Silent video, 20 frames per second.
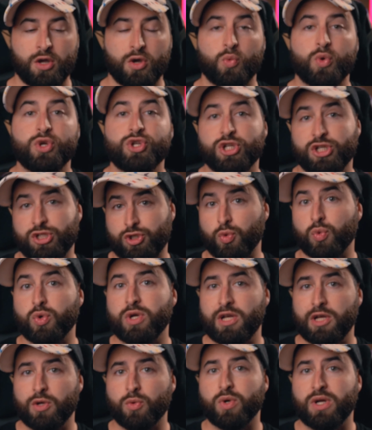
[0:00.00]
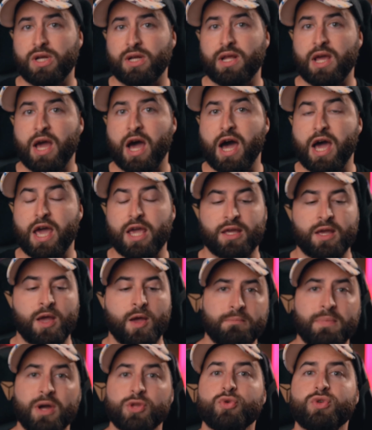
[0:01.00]
which is really high,
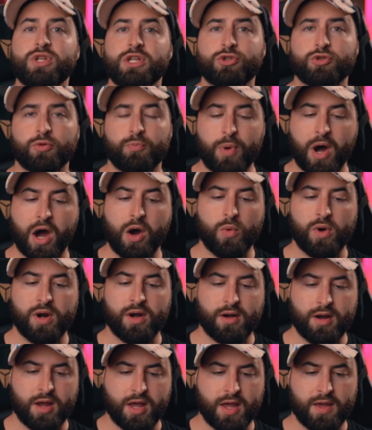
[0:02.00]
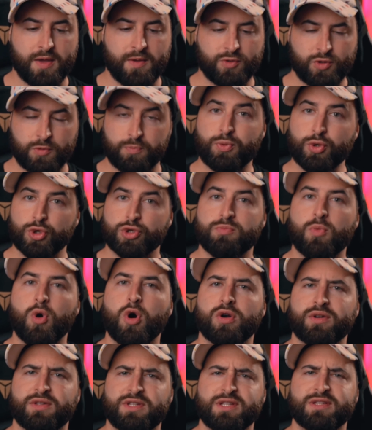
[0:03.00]
but you need to power and to push
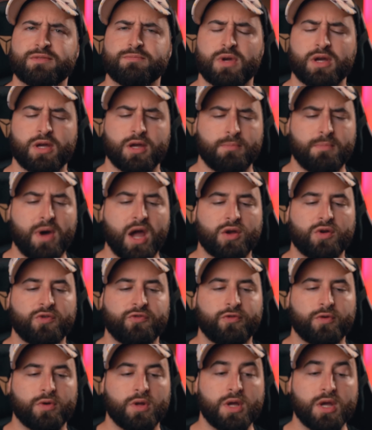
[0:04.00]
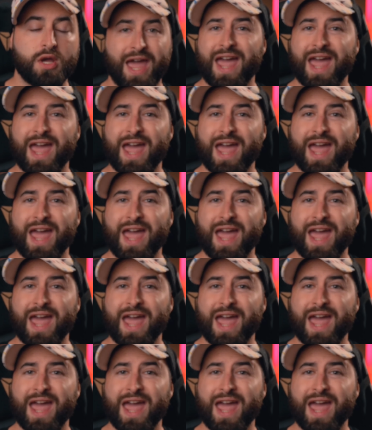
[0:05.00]
more this microphone.